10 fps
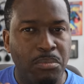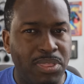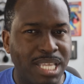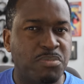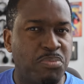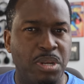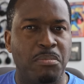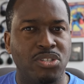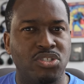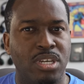but that's pretty
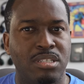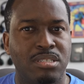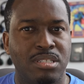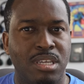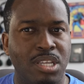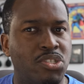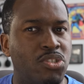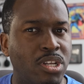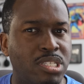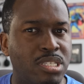much it. It's
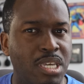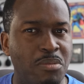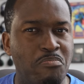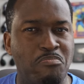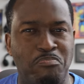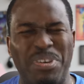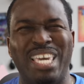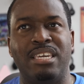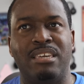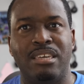not a
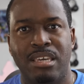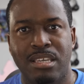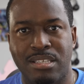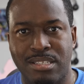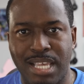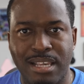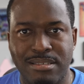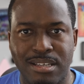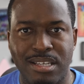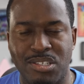big
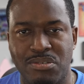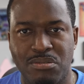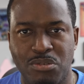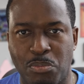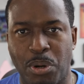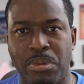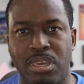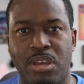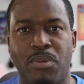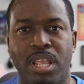disaster as you're probably
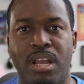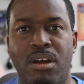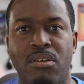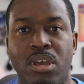hearing right now.